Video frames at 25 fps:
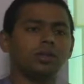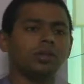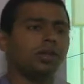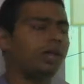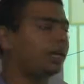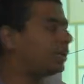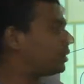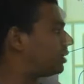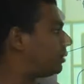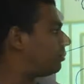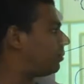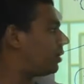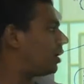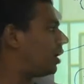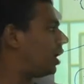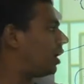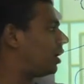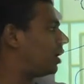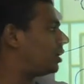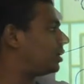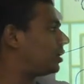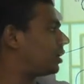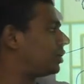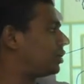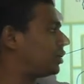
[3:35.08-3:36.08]
exempted
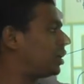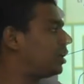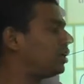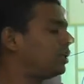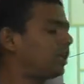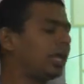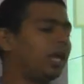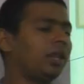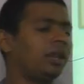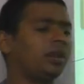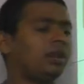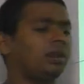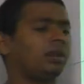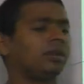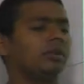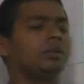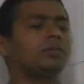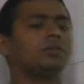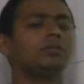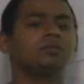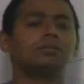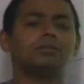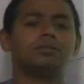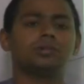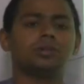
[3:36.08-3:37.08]
under section 10
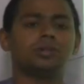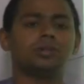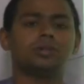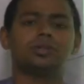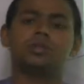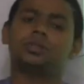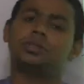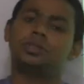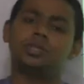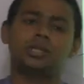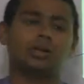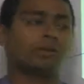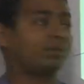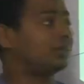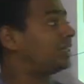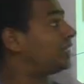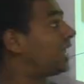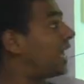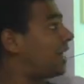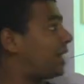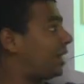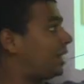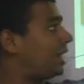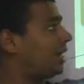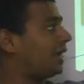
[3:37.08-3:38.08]
7
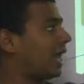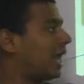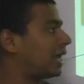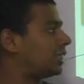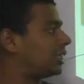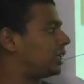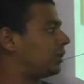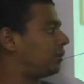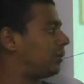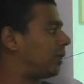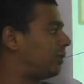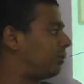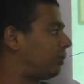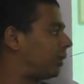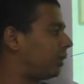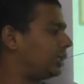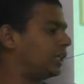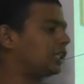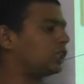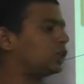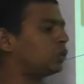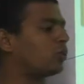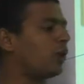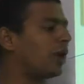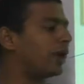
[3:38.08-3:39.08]
salary taxable but
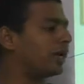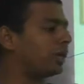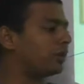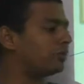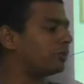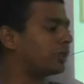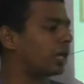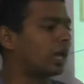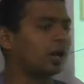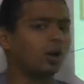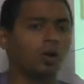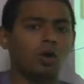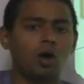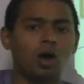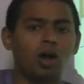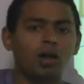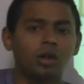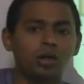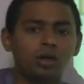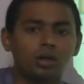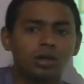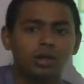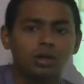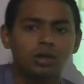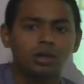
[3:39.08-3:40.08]
these two items are not
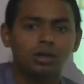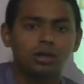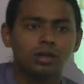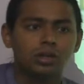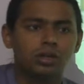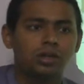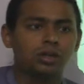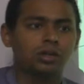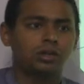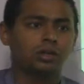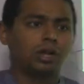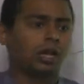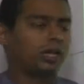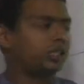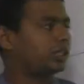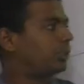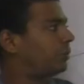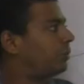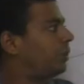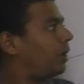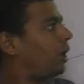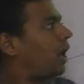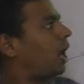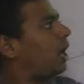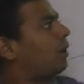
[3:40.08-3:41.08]

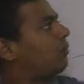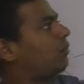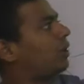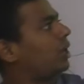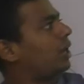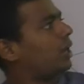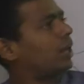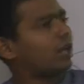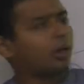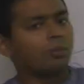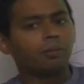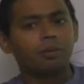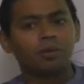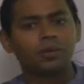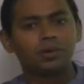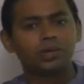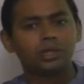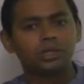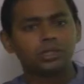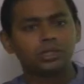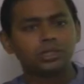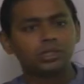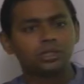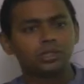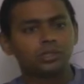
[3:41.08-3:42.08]
taxable are we clear about
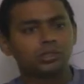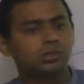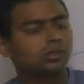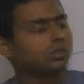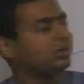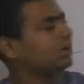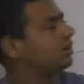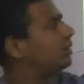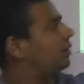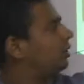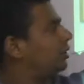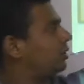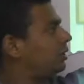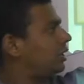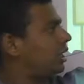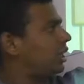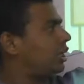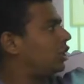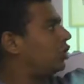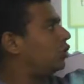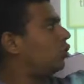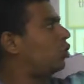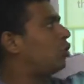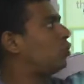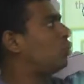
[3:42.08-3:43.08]
this there
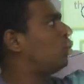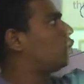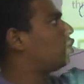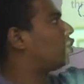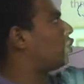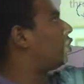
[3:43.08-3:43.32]
is no note